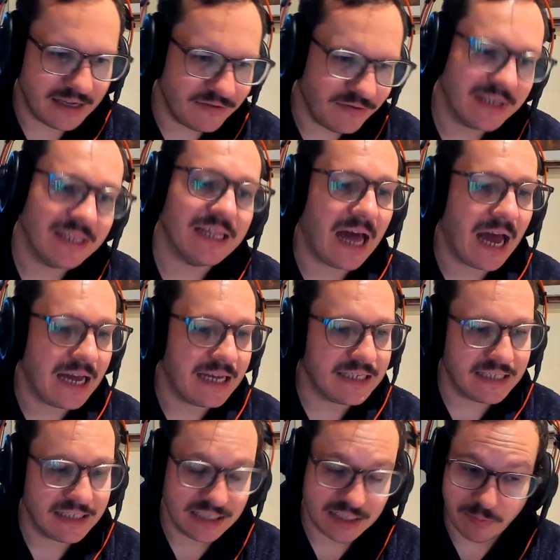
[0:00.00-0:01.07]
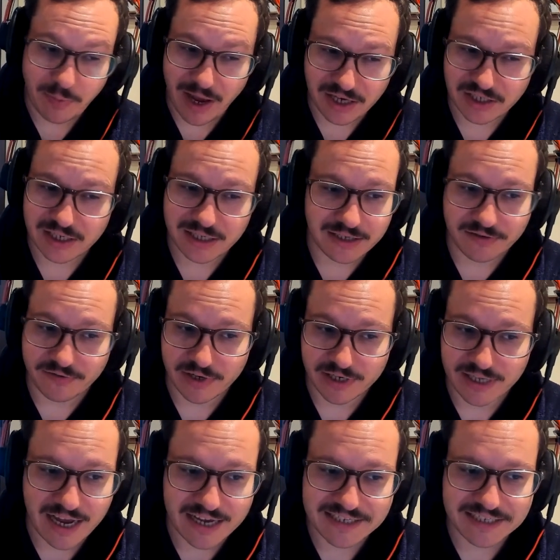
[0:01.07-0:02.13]
advertising, especially the
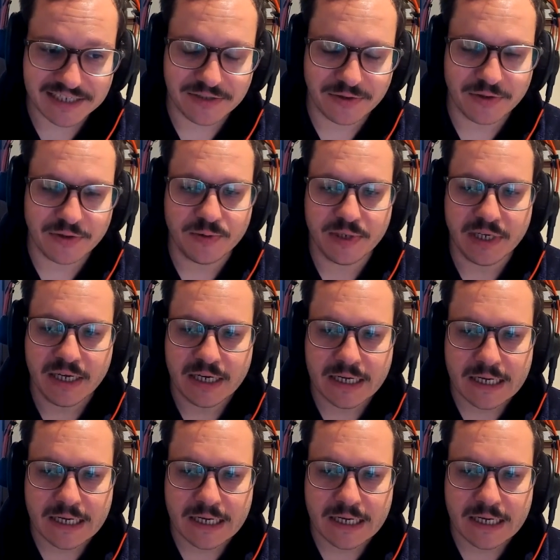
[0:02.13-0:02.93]
advertising industry,